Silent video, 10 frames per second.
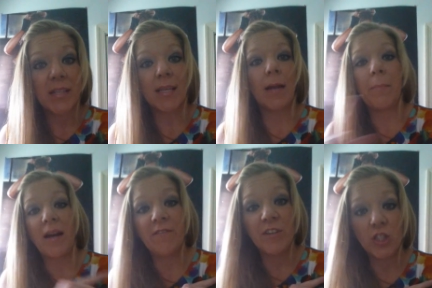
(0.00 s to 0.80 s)
but it's going to
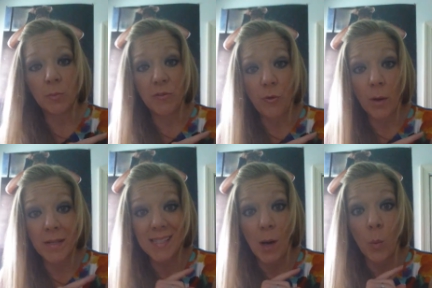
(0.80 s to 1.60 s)
benefit your
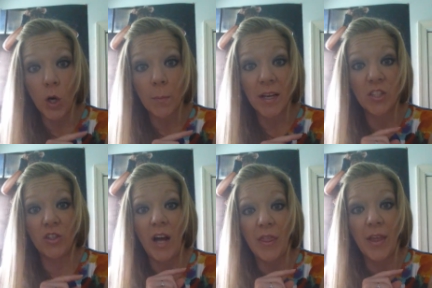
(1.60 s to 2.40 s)
performance at work because
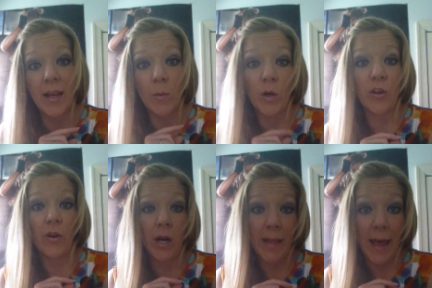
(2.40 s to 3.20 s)
you're not thinking when
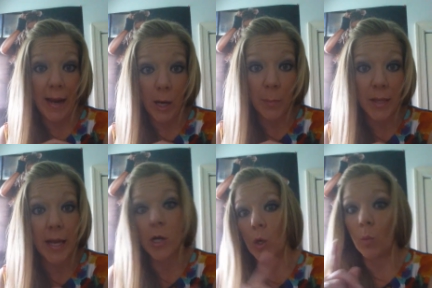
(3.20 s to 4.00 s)
you're on that
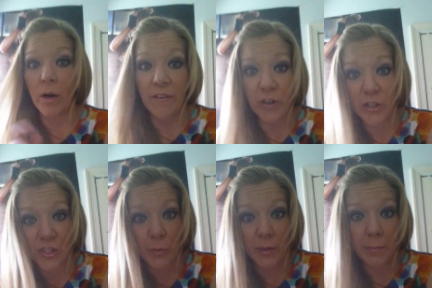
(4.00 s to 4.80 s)
airplane or whatever you
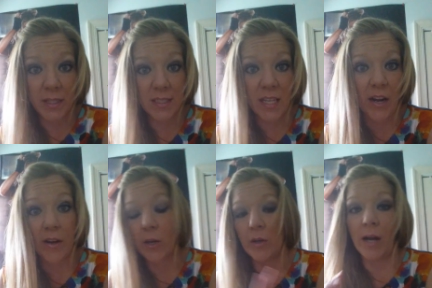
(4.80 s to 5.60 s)
do in the
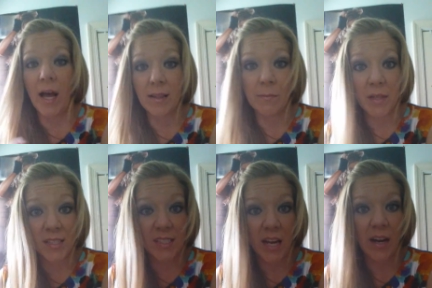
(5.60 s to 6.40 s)
military or not in the
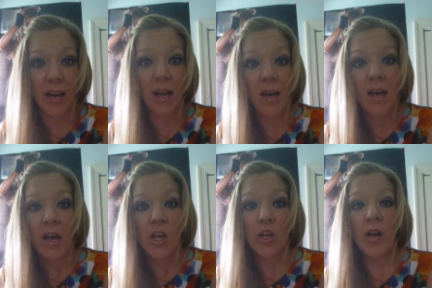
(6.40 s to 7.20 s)
military.
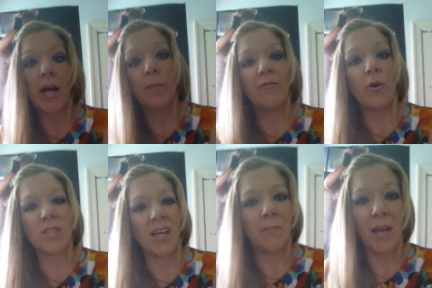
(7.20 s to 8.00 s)
You're not going to be
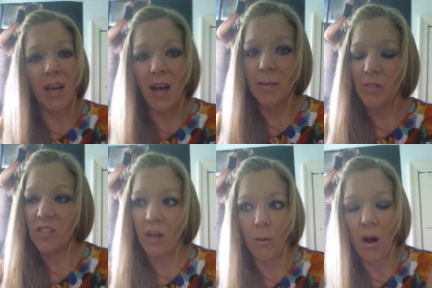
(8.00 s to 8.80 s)
focused on, man, I'm
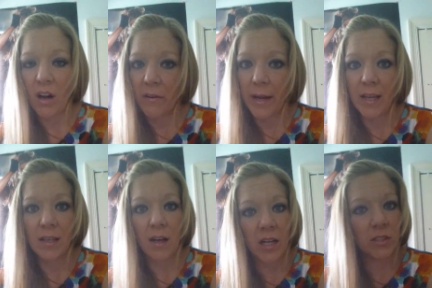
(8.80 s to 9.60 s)
so hungry.
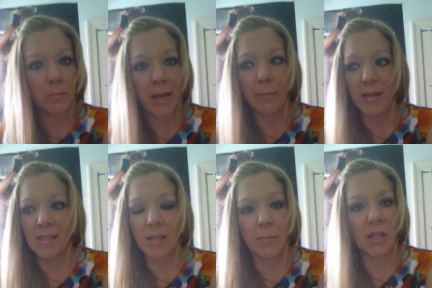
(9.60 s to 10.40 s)
Gosh, man, my
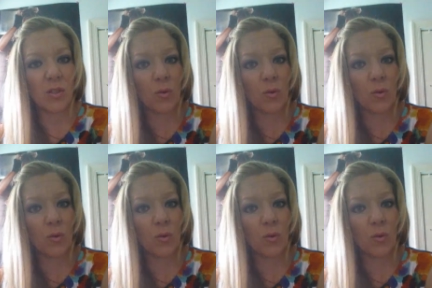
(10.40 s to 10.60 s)
stomach